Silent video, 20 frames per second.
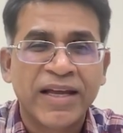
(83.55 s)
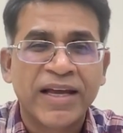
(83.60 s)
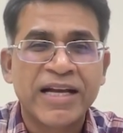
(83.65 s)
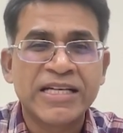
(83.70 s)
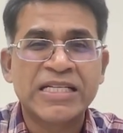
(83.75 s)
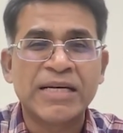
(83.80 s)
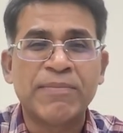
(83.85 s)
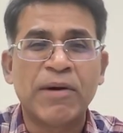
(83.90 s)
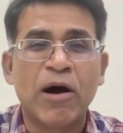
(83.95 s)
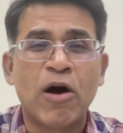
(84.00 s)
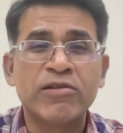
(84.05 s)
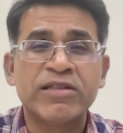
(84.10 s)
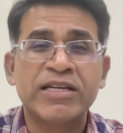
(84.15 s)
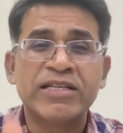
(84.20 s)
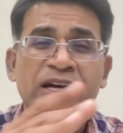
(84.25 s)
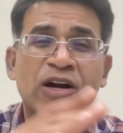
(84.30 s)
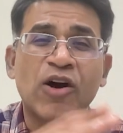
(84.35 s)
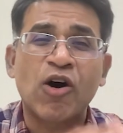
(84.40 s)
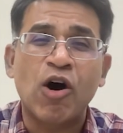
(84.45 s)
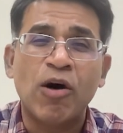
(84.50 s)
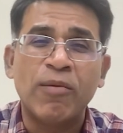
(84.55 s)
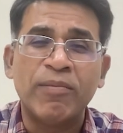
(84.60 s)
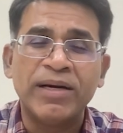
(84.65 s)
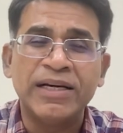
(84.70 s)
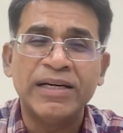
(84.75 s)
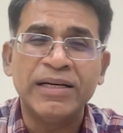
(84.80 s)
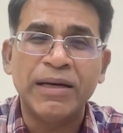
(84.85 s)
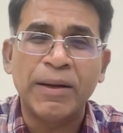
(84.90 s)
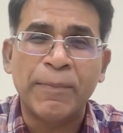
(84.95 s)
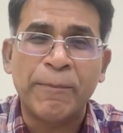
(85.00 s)
It's about there's a
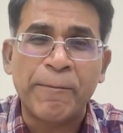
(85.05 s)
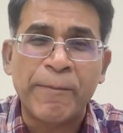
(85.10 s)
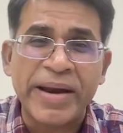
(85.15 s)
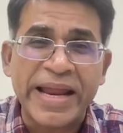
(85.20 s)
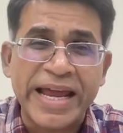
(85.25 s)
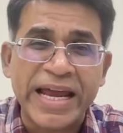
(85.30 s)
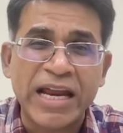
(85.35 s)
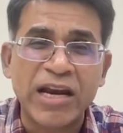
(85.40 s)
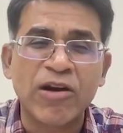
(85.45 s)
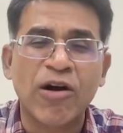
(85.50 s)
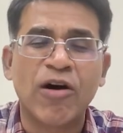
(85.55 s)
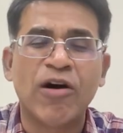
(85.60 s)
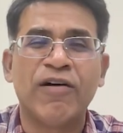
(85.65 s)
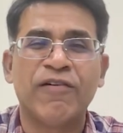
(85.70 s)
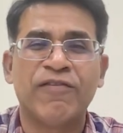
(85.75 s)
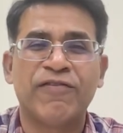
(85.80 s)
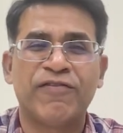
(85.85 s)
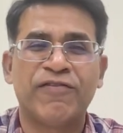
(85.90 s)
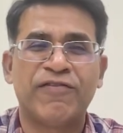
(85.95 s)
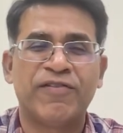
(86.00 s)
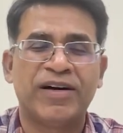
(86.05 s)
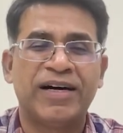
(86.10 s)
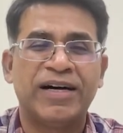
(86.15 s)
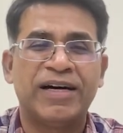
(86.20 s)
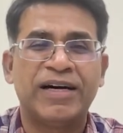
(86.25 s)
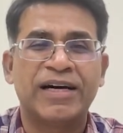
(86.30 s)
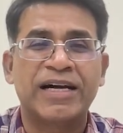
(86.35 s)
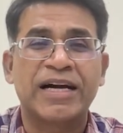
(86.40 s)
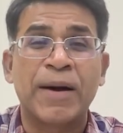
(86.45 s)
common plane of uh,